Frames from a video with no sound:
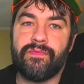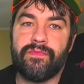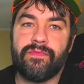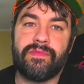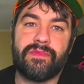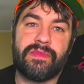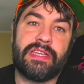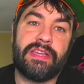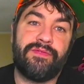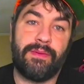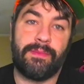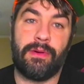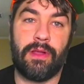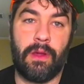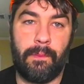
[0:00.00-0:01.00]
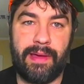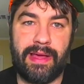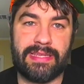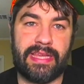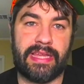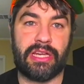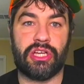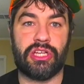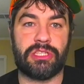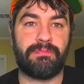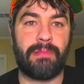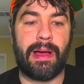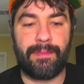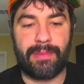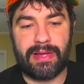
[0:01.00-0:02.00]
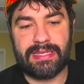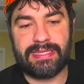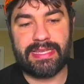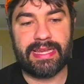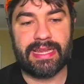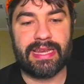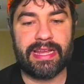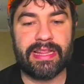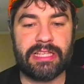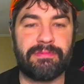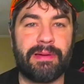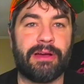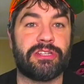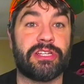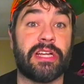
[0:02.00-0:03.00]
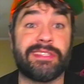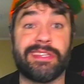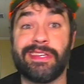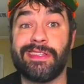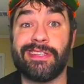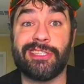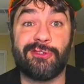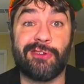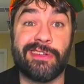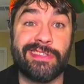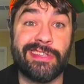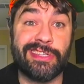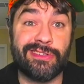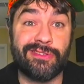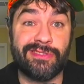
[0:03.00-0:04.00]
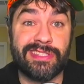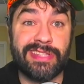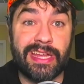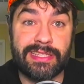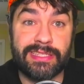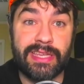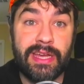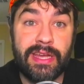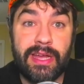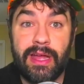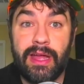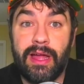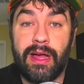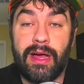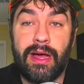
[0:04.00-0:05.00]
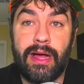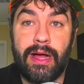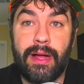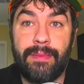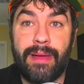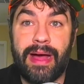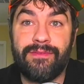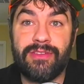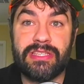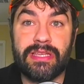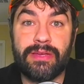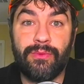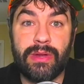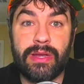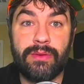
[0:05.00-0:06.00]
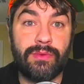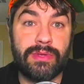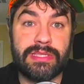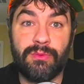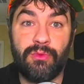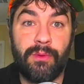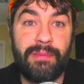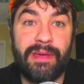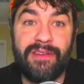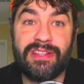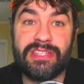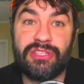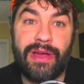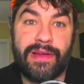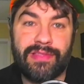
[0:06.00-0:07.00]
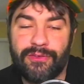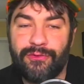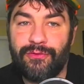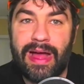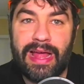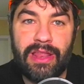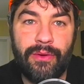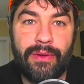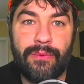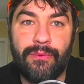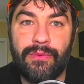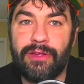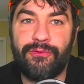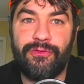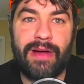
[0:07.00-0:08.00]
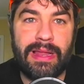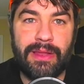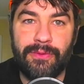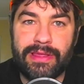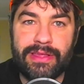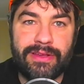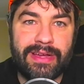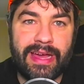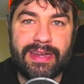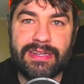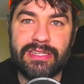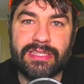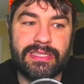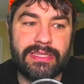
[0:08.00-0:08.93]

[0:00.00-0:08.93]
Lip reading: Teofimo Lopez in a good spot because he can land these power shots in these transitional states. Obviously, when someone pivots, you have to follow, and when you're following, you kind of just,